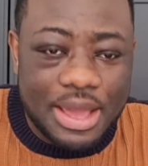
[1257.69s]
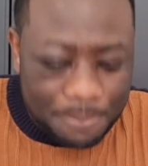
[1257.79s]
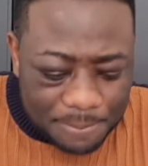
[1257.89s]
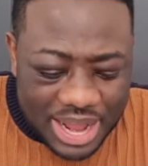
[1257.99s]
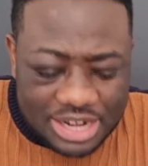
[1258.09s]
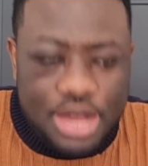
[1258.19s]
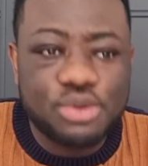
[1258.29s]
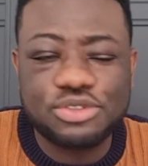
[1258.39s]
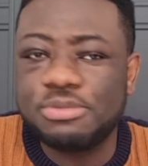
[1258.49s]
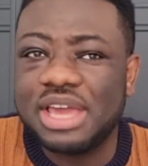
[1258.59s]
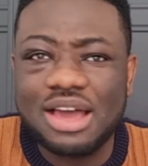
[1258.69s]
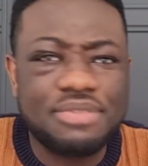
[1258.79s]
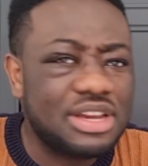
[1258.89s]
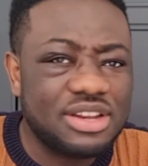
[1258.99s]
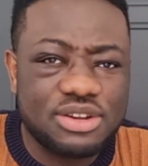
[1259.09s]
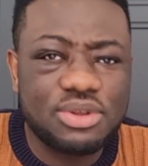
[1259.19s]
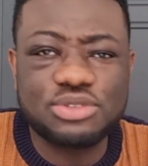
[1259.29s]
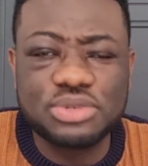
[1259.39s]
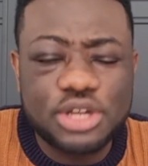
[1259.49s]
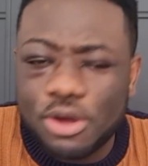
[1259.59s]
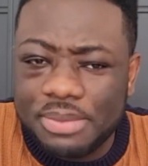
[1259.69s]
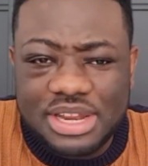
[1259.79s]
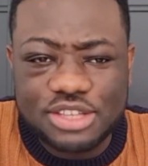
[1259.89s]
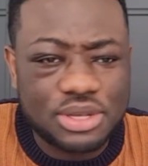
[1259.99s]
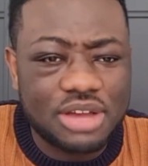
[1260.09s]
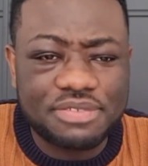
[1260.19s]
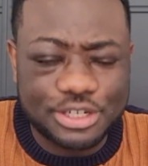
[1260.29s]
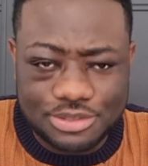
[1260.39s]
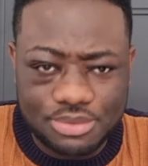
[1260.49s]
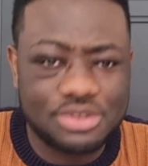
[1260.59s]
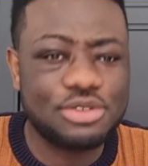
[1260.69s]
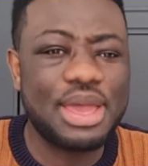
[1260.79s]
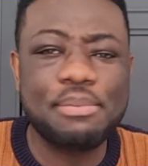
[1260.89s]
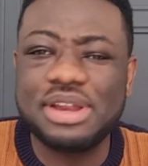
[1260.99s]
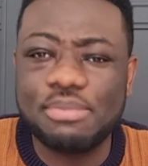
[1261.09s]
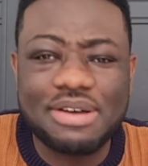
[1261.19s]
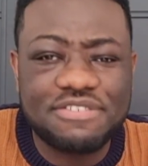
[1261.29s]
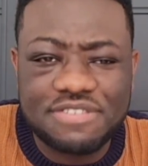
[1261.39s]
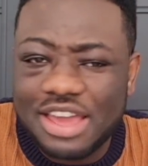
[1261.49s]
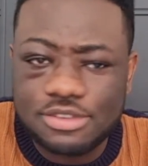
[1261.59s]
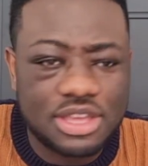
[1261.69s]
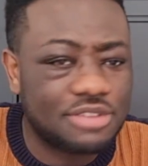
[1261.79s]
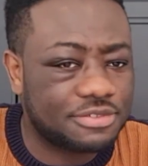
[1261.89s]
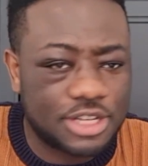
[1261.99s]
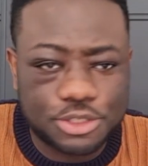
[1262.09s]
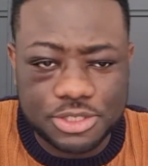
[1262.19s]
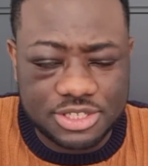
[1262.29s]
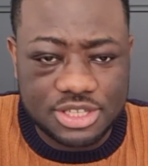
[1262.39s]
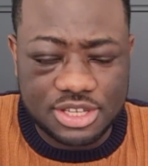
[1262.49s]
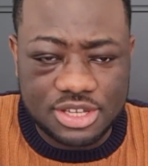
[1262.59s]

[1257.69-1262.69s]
By now we should be having not only Commander Sugar Factory, we should be having about 5 sugar factories.